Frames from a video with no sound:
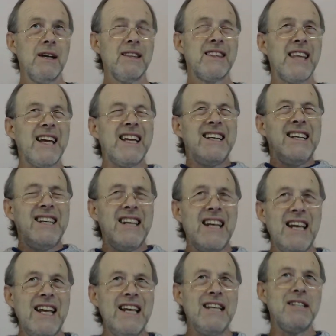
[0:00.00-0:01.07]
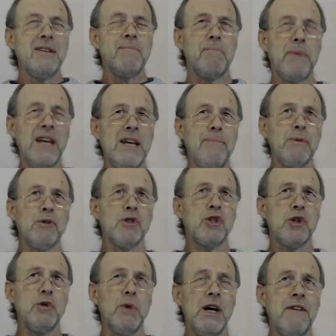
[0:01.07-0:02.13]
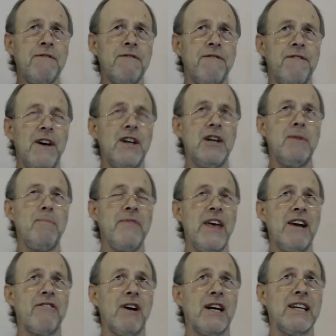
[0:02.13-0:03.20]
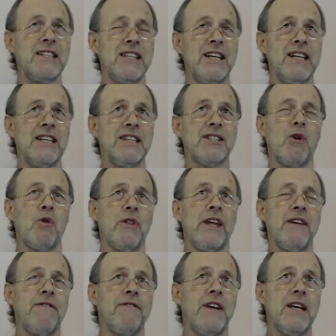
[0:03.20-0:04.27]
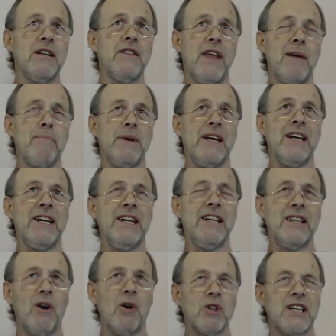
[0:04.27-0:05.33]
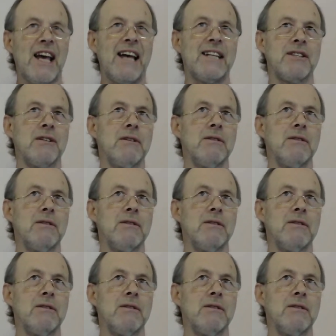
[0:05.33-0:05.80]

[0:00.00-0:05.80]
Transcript: They need people to affirm their ideas or they feel they're being got at.